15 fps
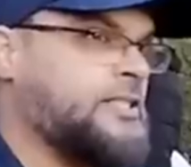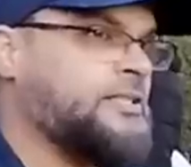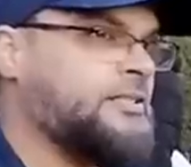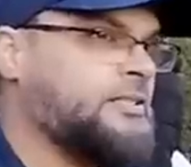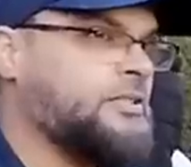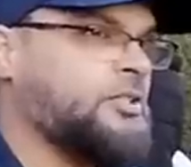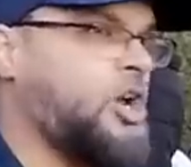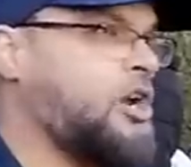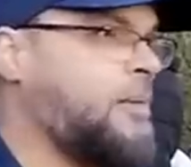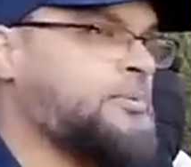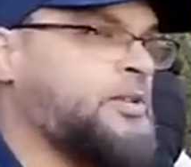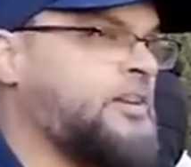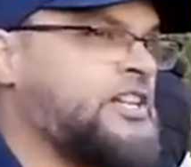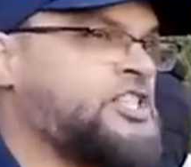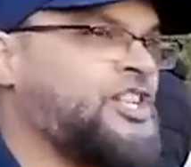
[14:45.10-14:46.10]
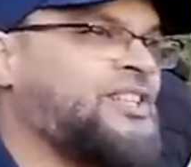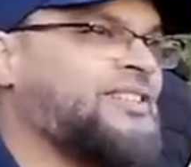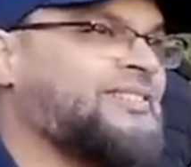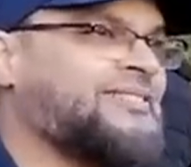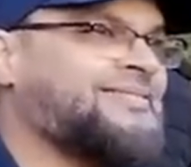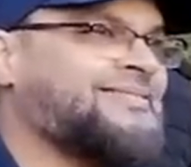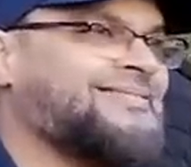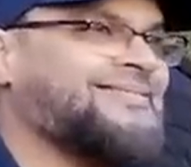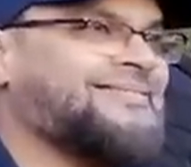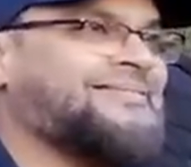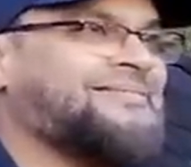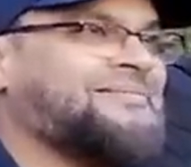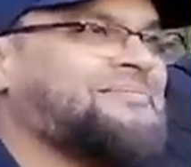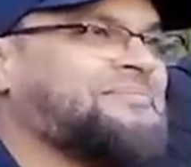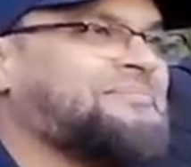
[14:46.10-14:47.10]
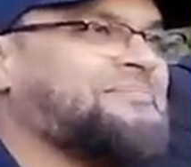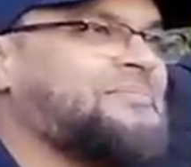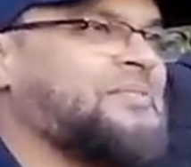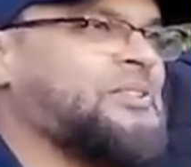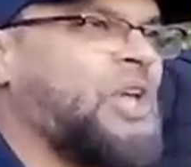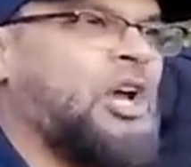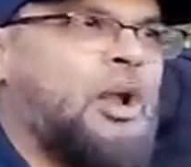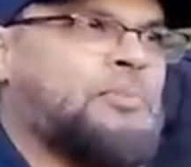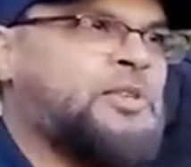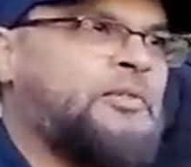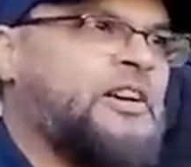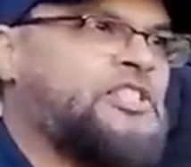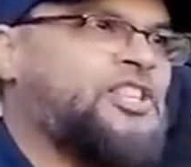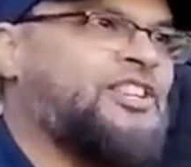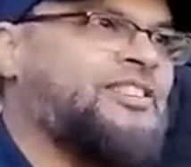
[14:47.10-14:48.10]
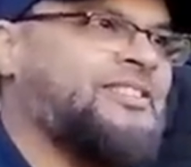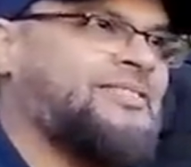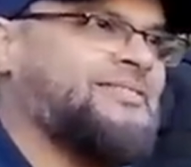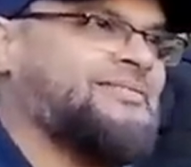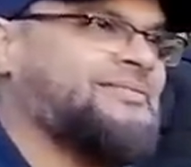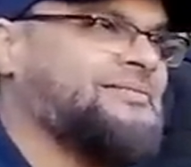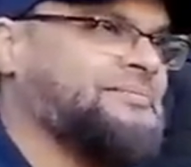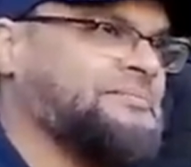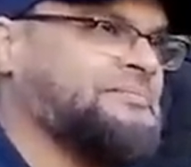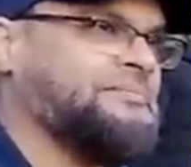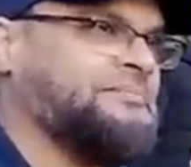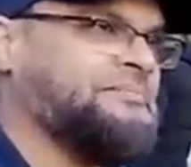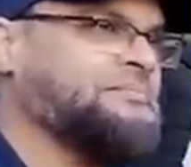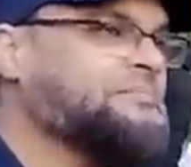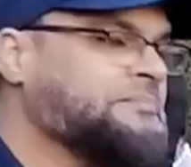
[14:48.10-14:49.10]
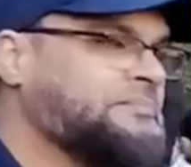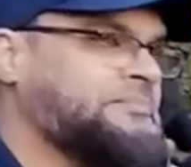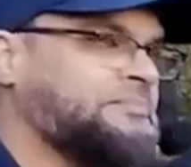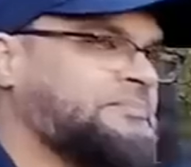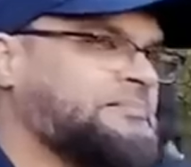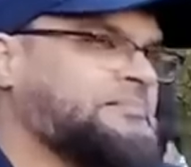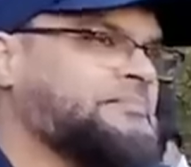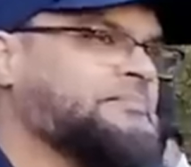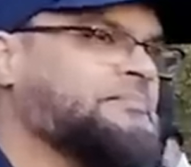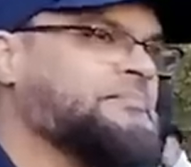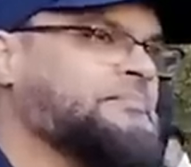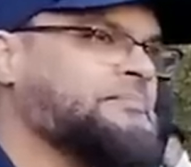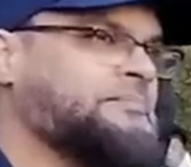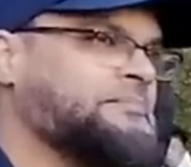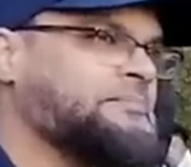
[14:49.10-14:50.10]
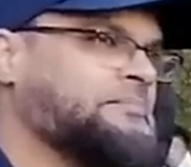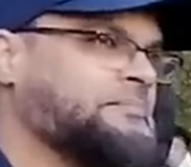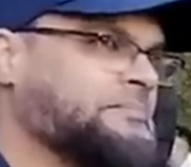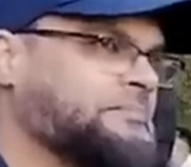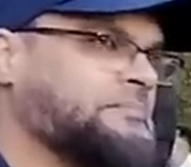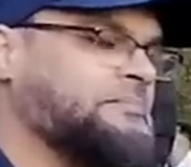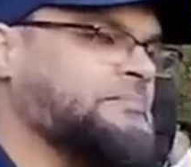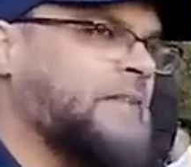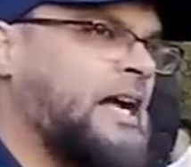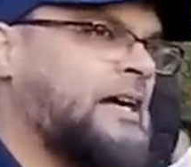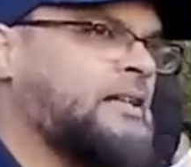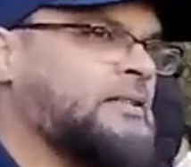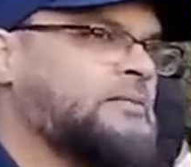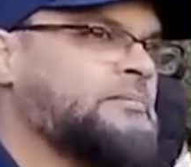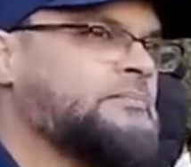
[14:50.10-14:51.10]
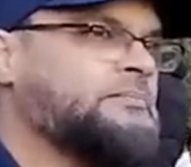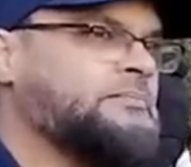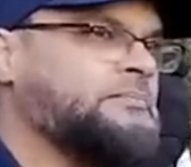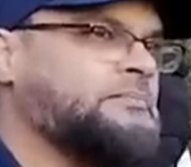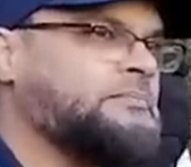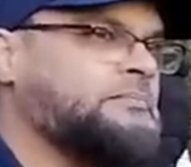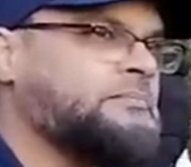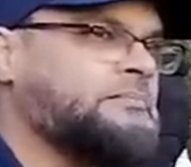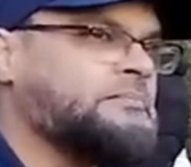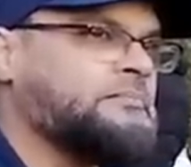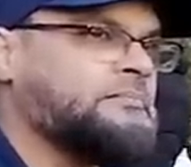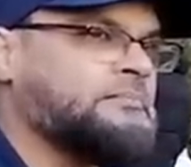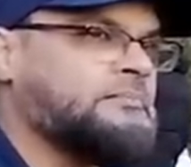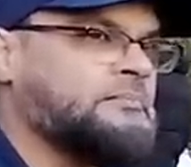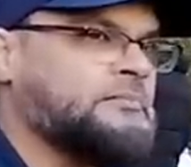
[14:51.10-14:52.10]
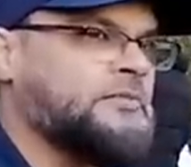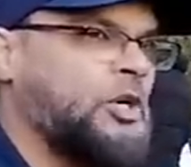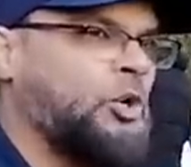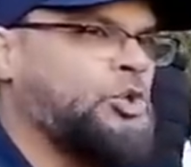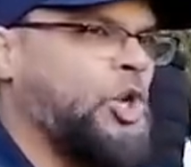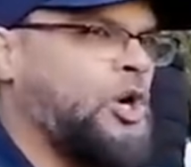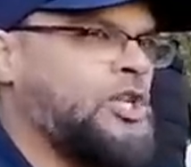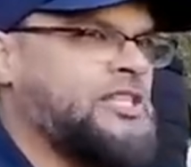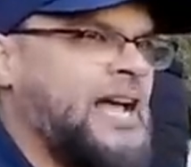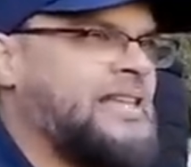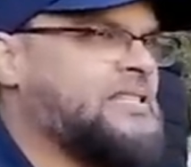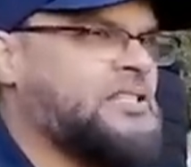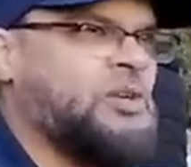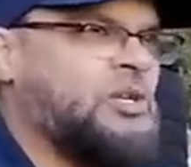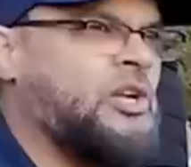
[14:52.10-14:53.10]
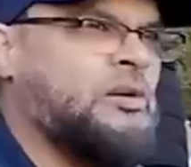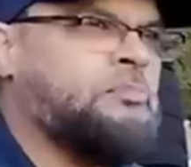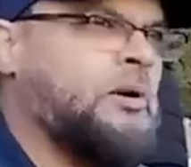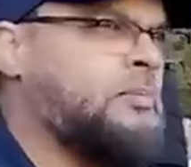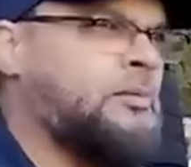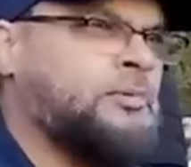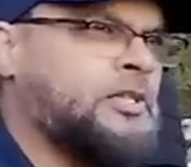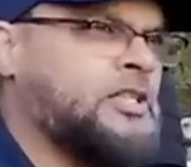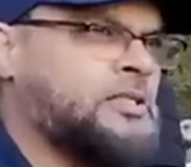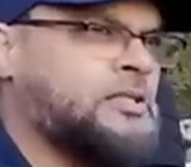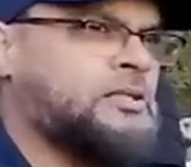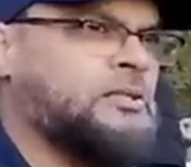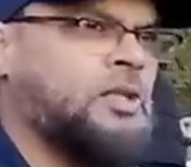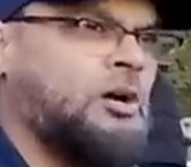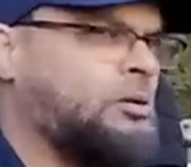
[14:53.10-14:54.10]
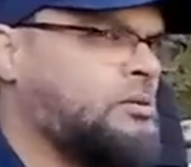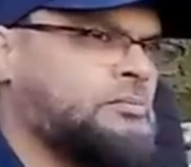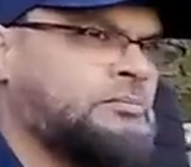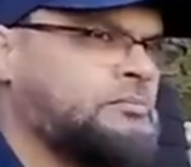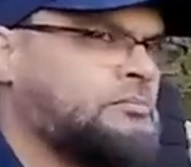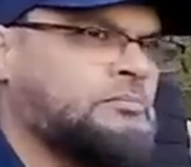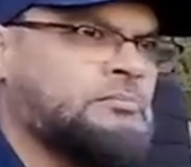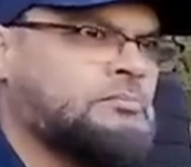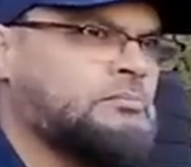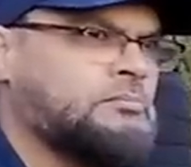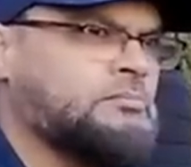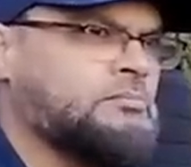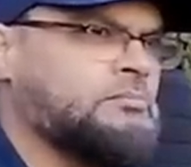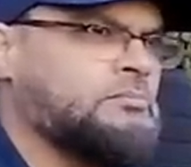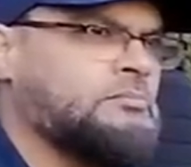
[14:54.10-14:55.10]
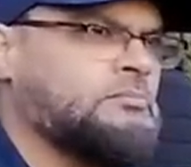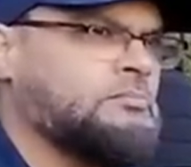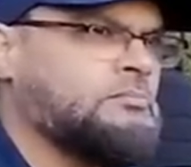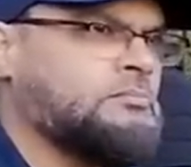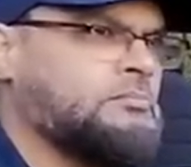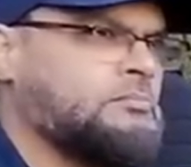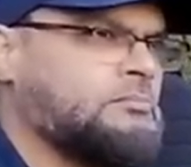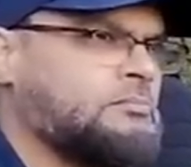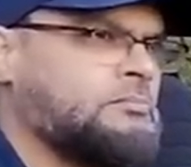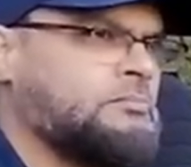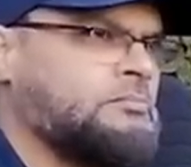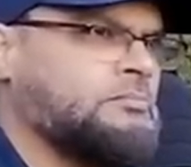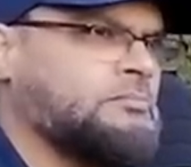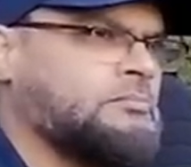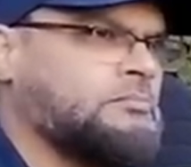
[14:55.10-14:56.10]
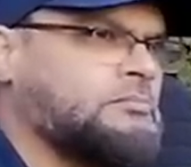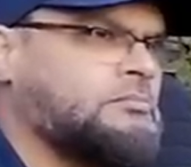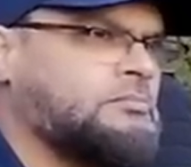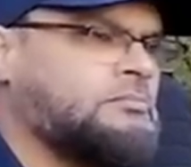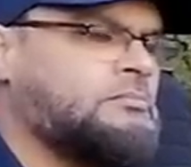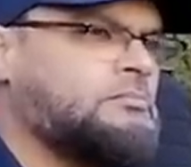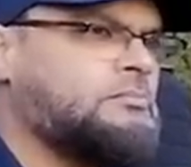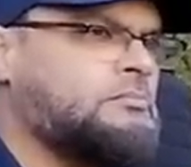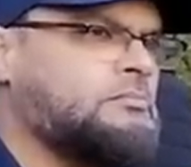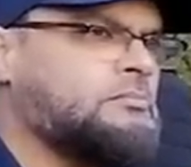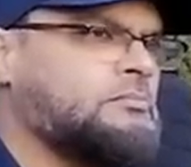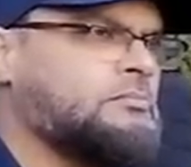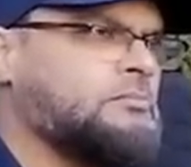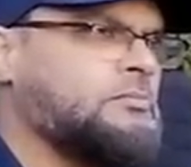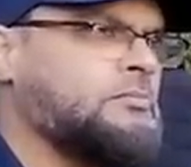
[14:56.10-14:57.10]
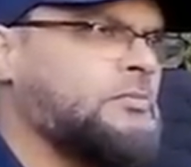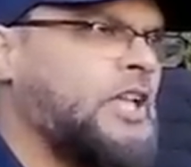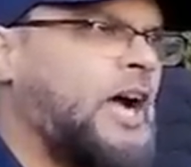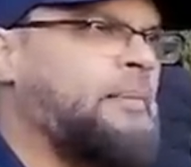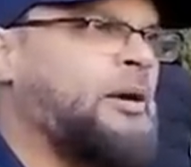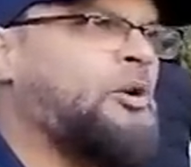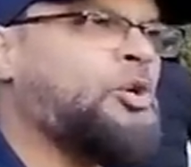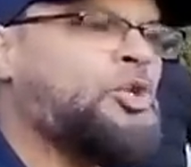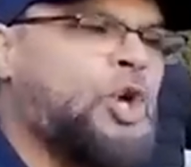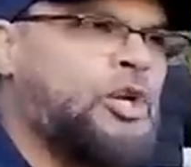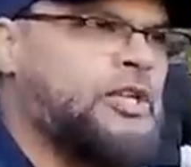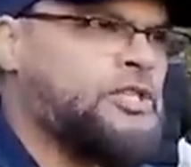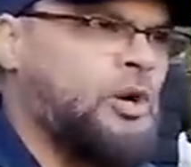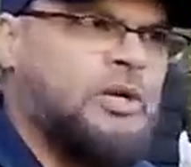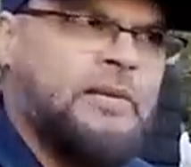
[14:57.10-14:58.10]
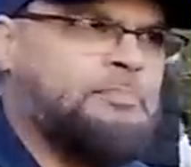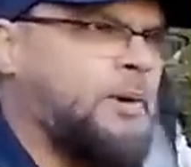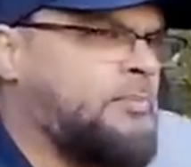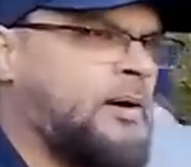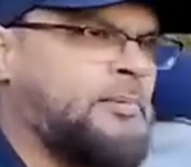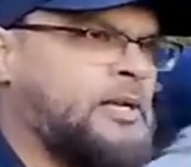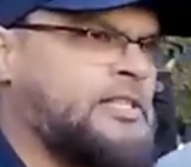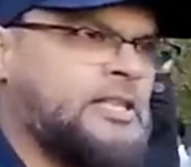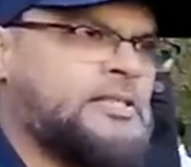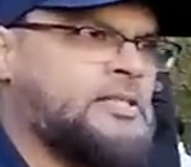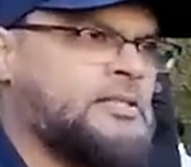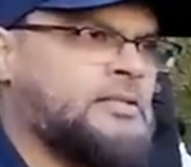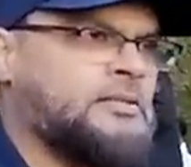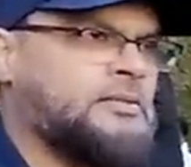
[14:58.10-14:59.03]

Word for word: Yeah. Not observation? Well, that's, that is one. Not observation? That, does. I mean, science is only... Who told you science is only on probabilities? No. Yeah, science, the, the, the philosophy of science. Yeah, but who told you it's only probabilities?